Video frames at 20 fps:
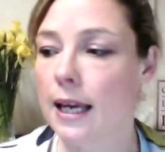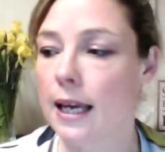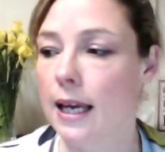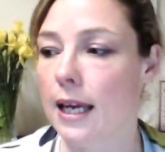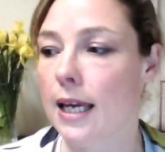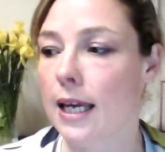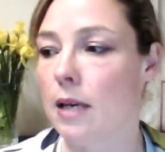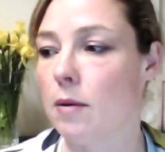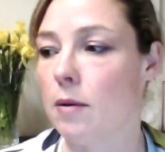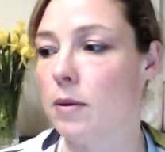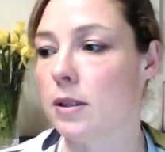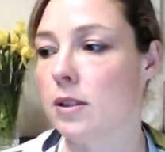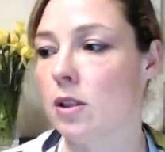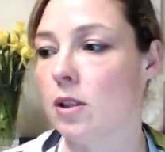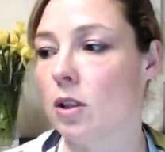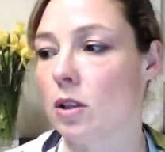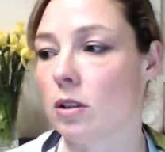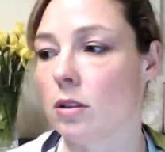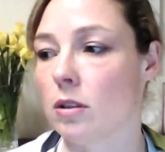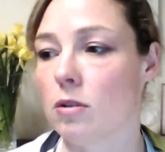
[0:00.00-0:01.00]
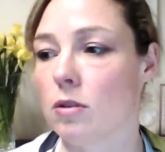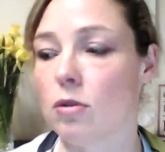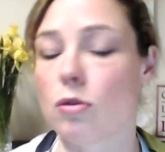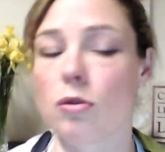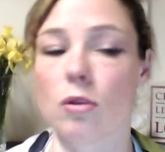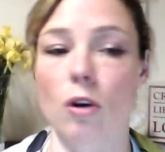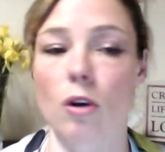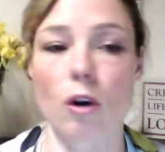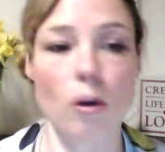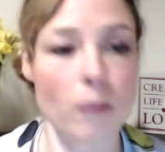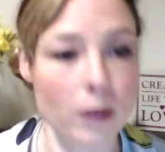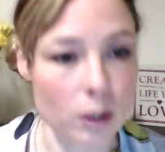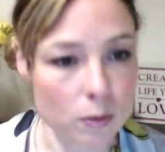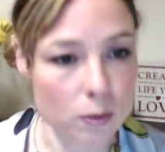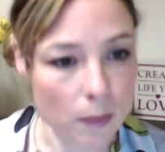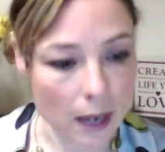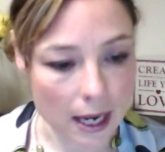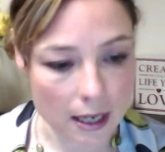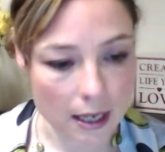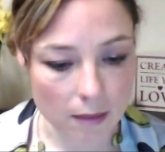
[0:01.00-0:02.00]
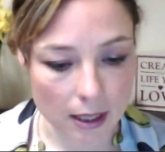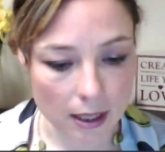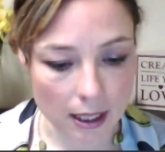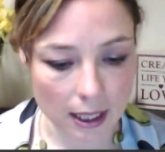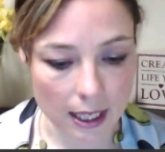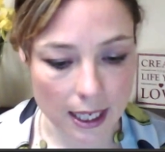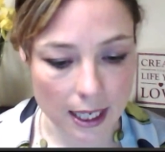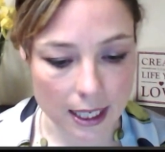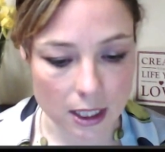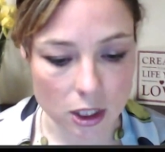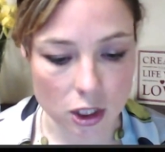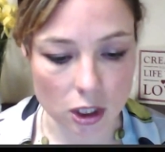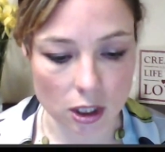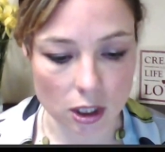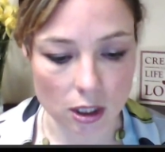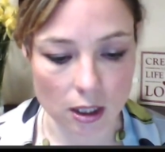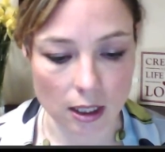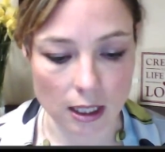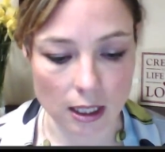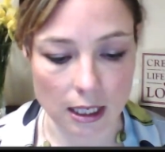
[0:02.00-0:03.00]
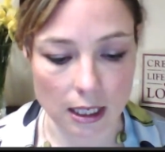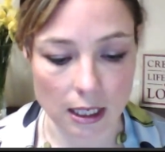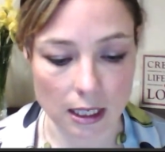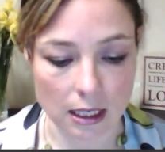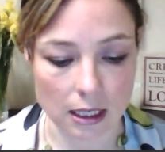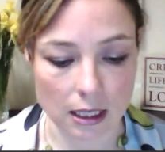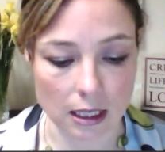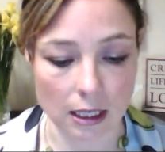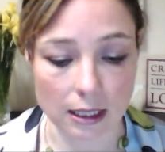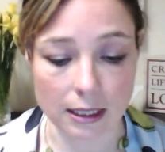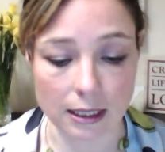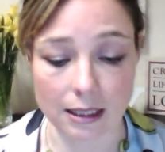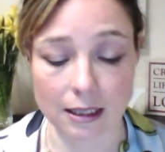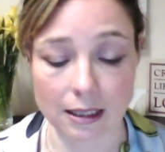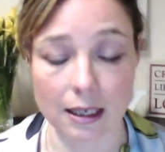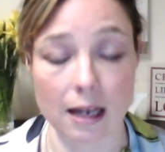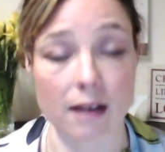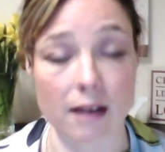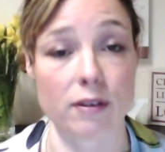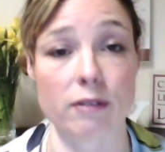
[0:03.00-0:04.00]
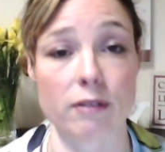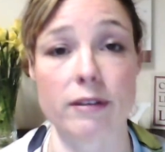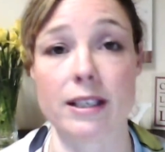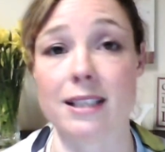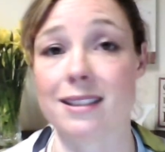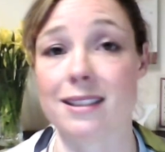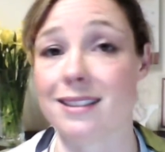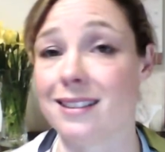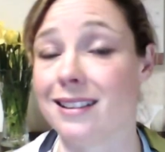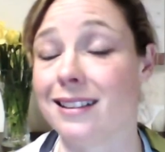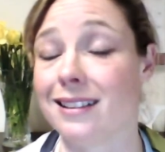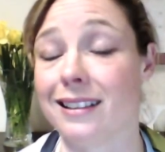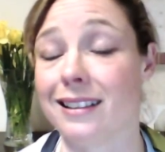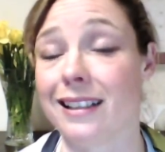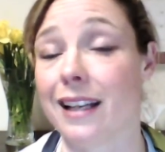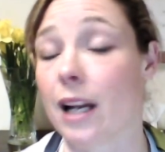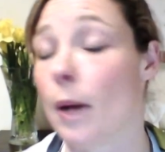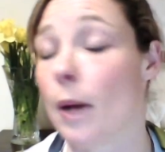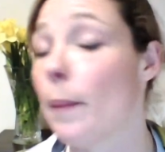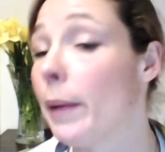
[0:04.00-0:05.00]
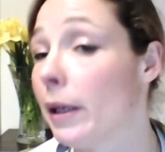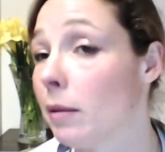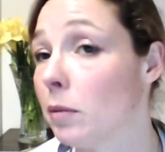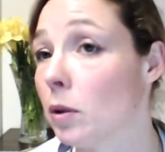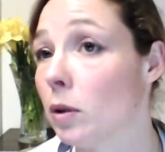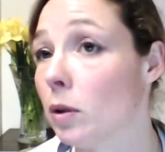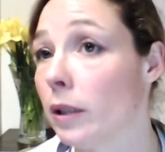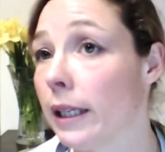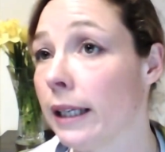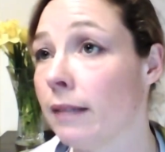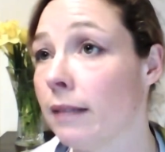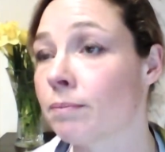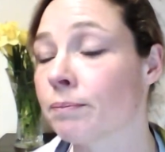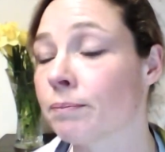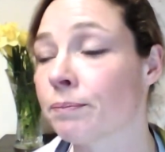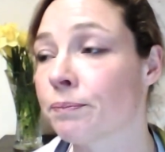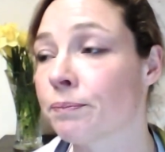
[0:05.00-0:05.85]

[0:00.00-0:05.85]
He was on so much pain medication. He didn't have a reason to get up in the morning.